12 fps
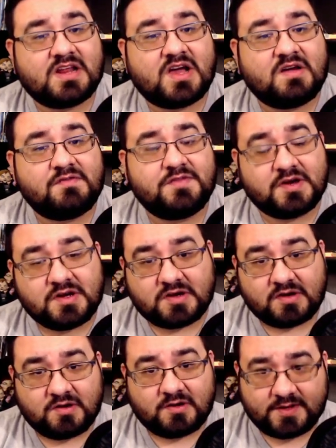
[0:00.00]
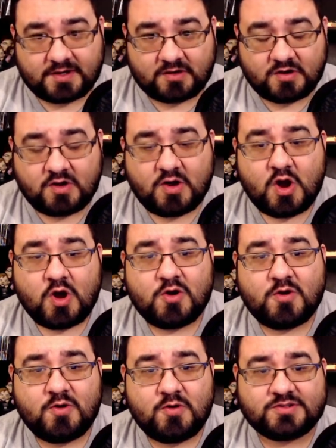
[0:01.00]
of the girl
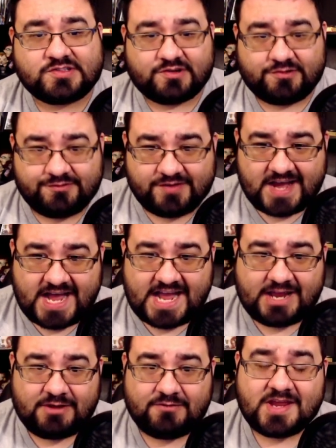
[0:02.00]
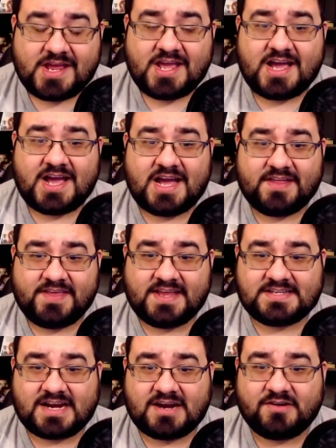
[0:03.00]
who survived the
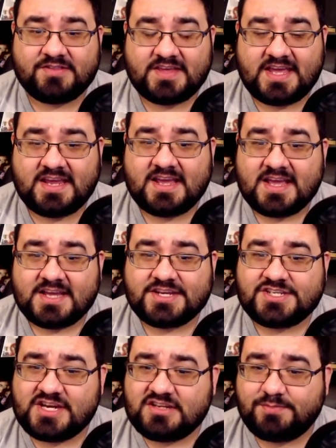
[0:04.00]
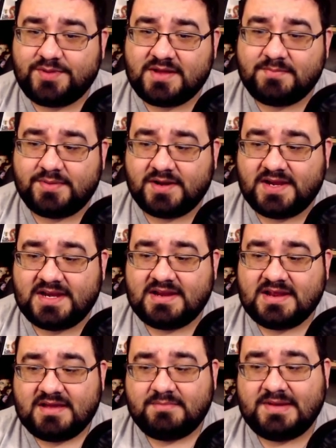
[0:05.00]
entire thing. She's being bullied
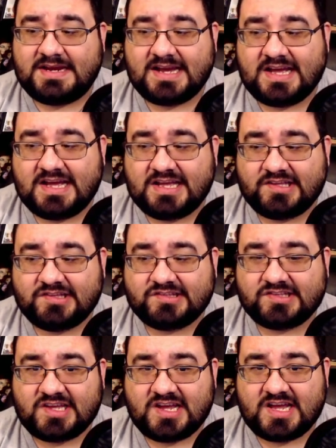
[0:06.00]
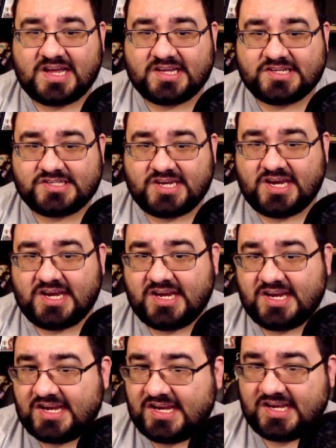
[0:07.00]
because
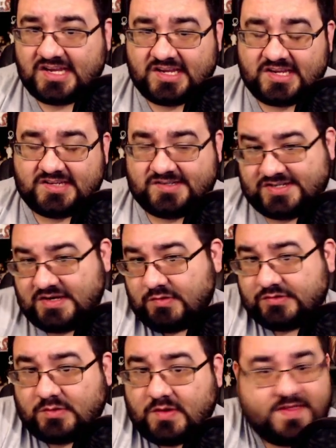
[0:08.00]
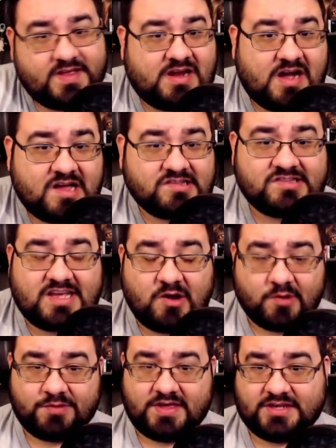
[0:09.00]
she was the one that caused the whole
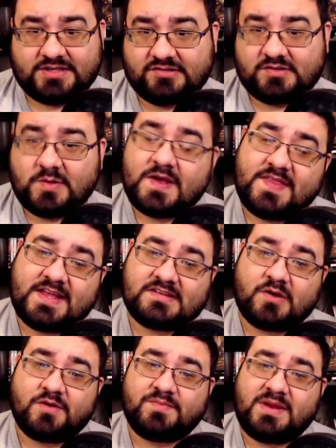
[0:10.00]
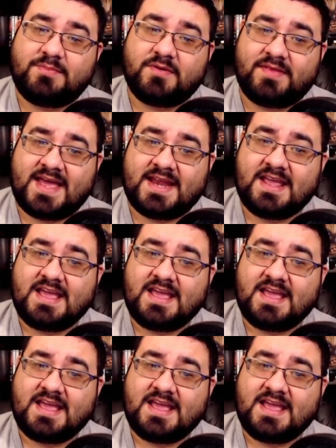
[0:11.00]
thing. She's the one that told people that